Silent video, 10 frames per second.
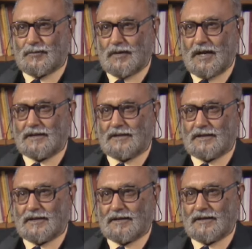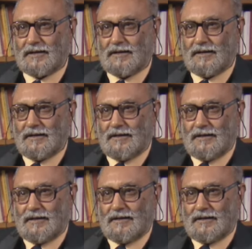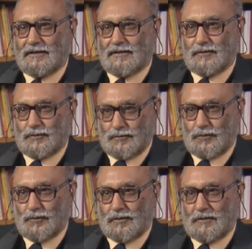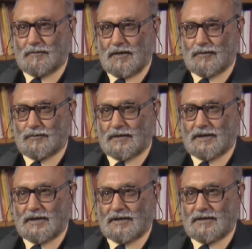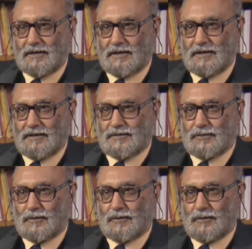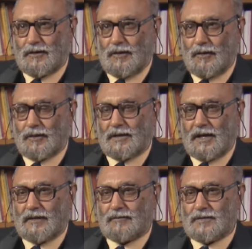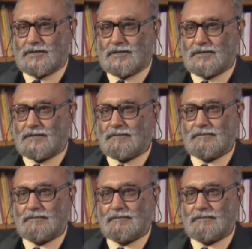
who ran the thing, who showed them how to work it. So all that was